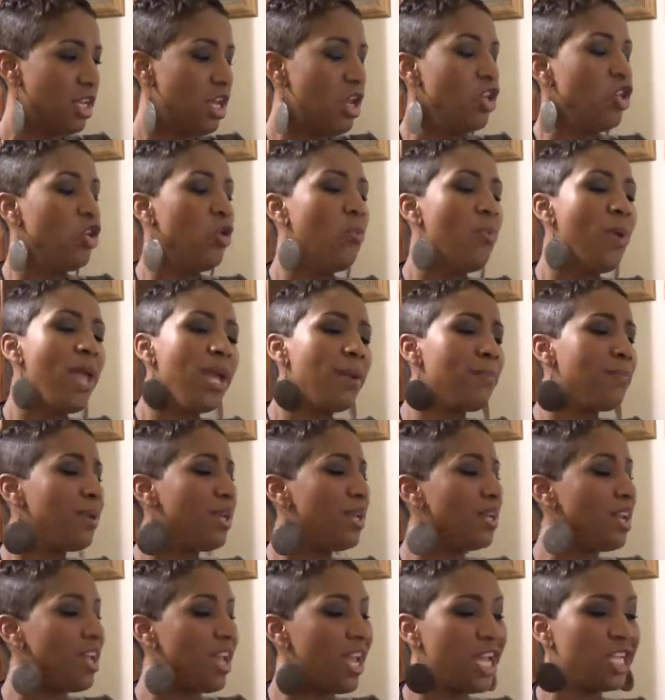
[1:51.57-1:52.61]
You picked
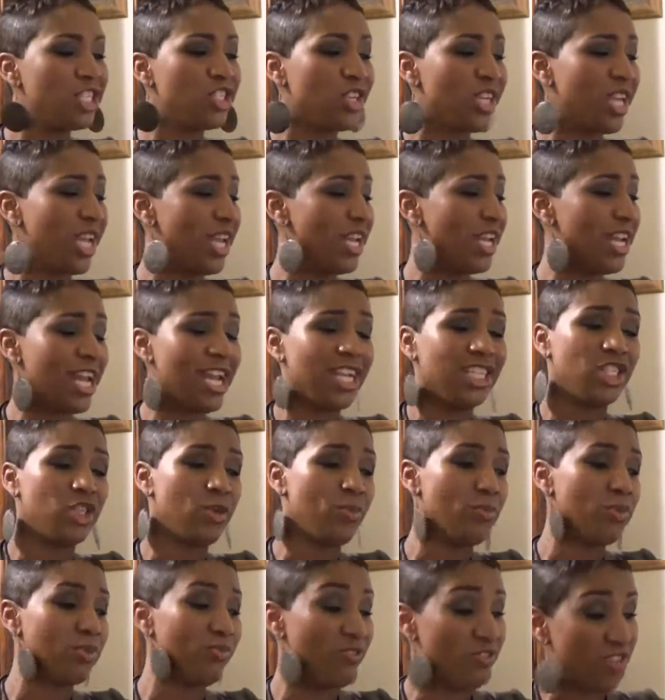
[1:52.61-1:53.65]
being an educator as your
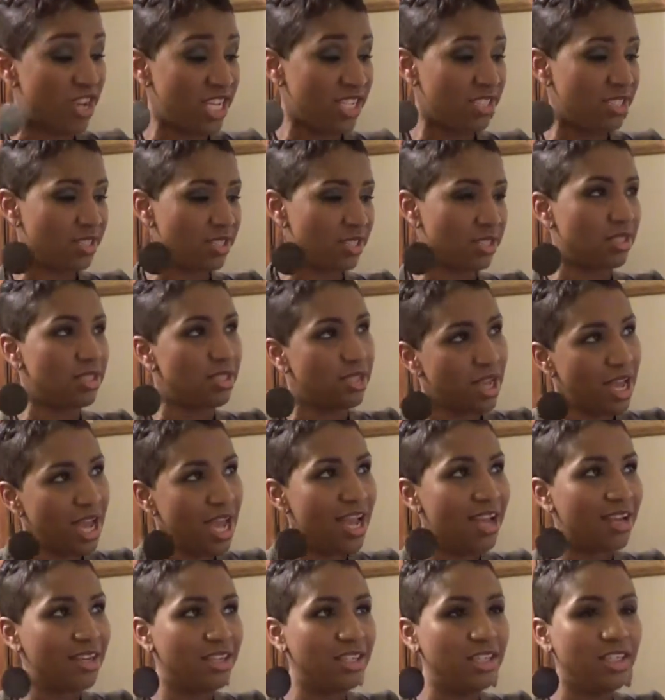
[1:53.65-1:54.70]
profession.
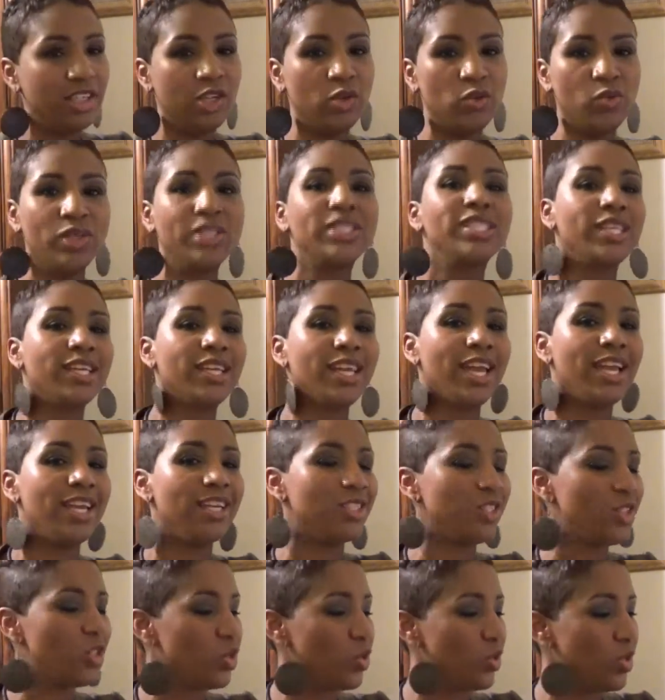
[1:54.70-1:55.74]
I clearly was
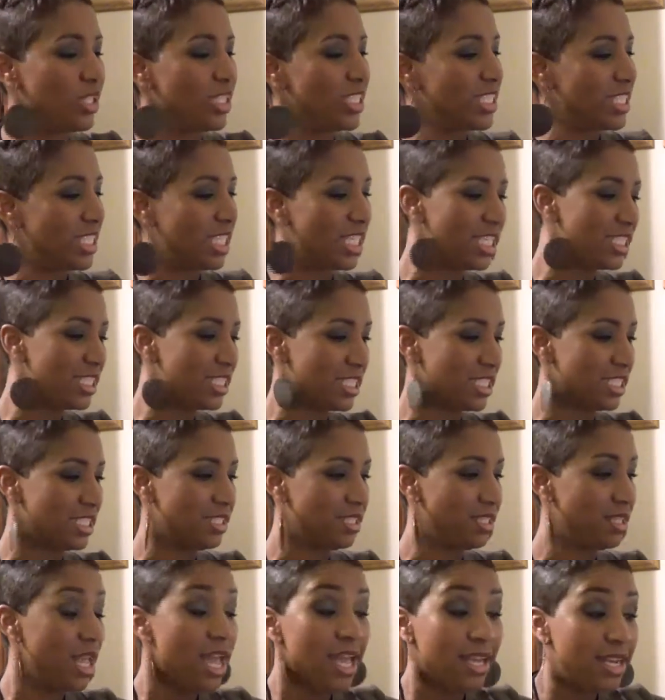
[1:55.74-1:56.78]
engaged during this lesson.
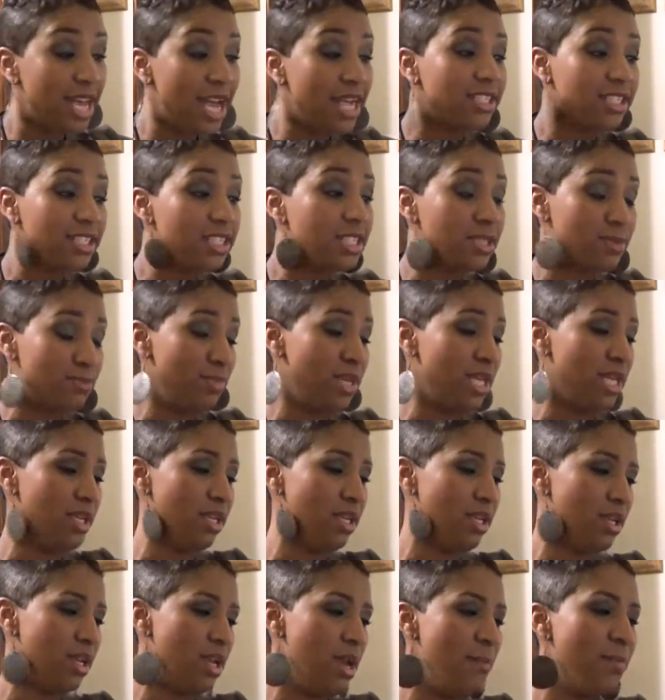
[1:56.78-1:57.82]
Not just
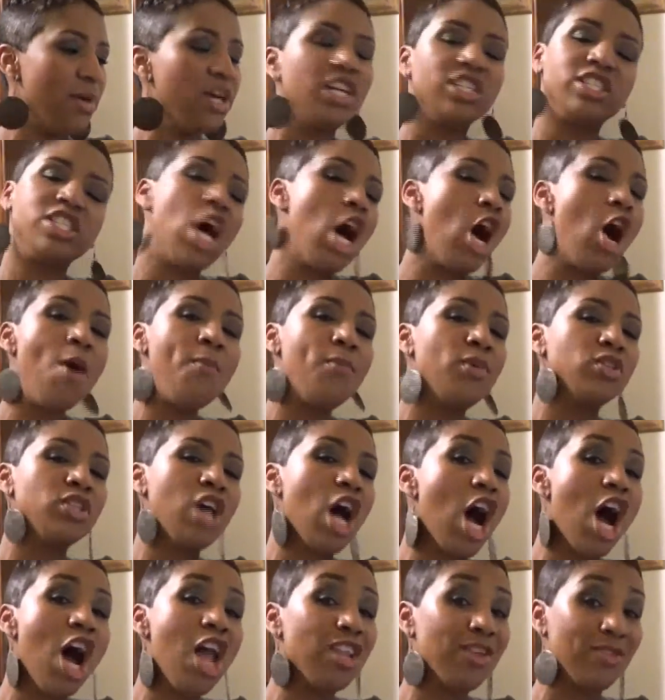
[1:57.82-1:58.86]
me, because almost
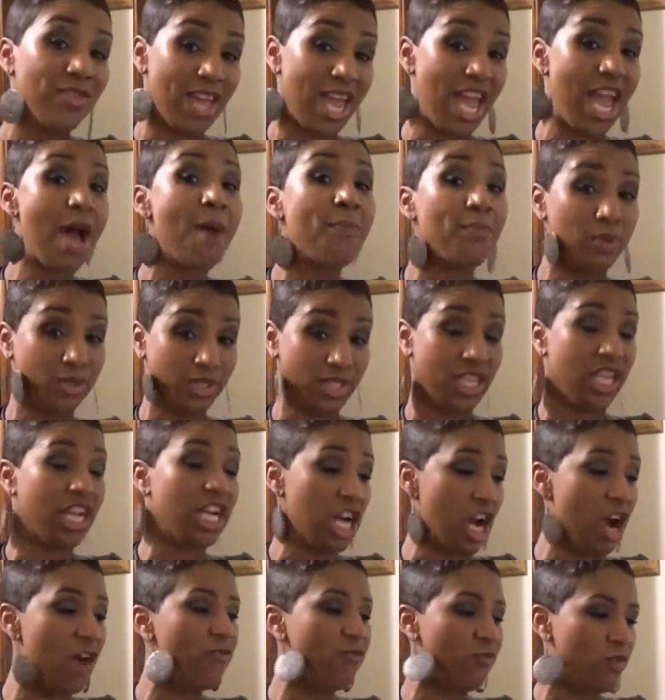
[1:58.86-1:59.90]
all of the apples that
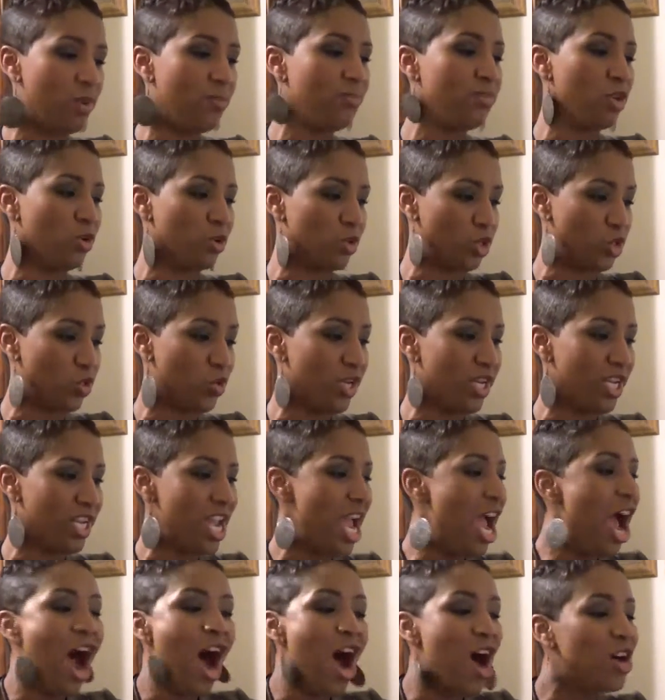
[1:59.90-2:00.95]
come from your tree
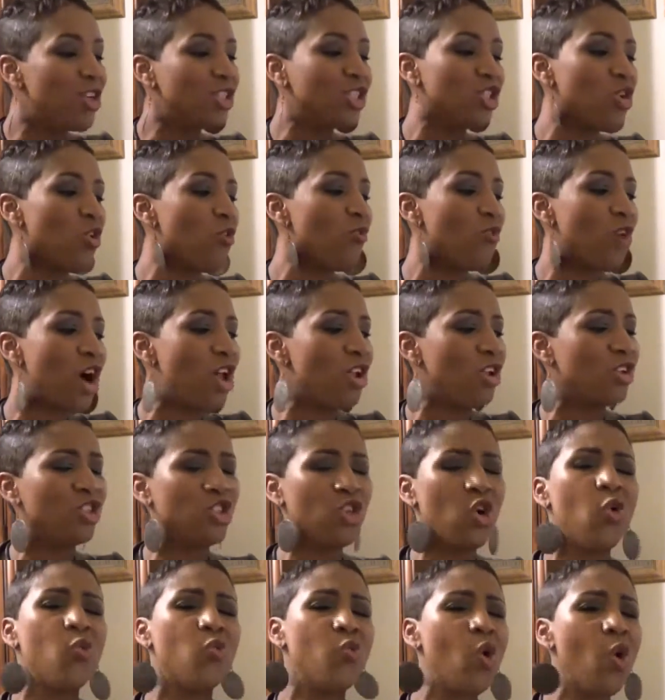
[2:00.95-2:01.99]
also followed
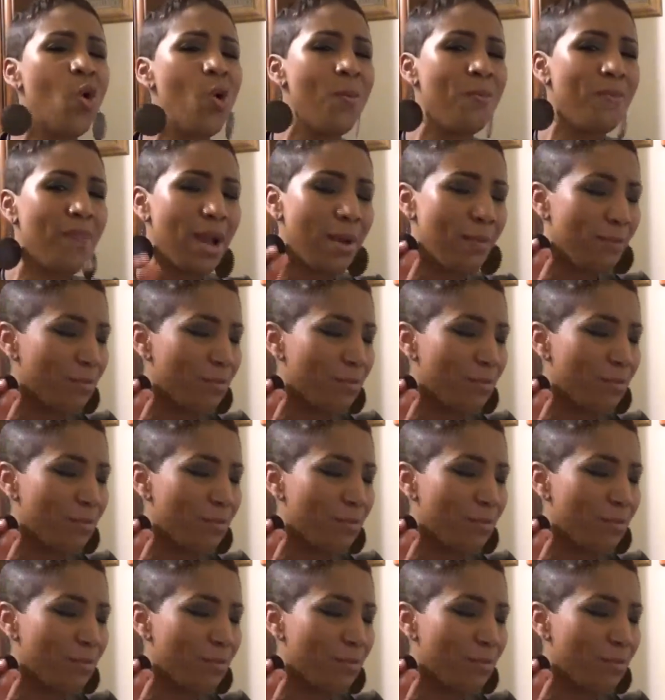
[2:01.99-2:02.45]
your roadmap